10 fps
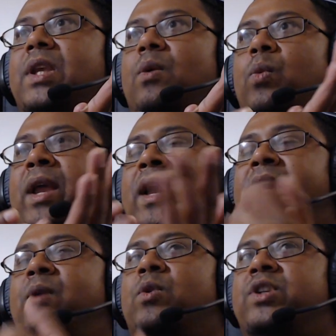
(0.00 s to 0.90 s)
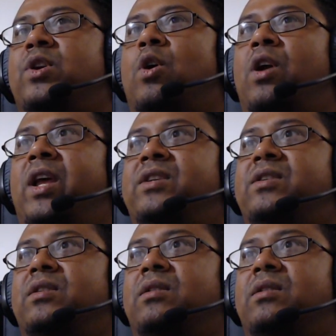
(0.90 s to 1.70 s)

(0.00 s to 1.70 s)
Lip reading: when I was in college,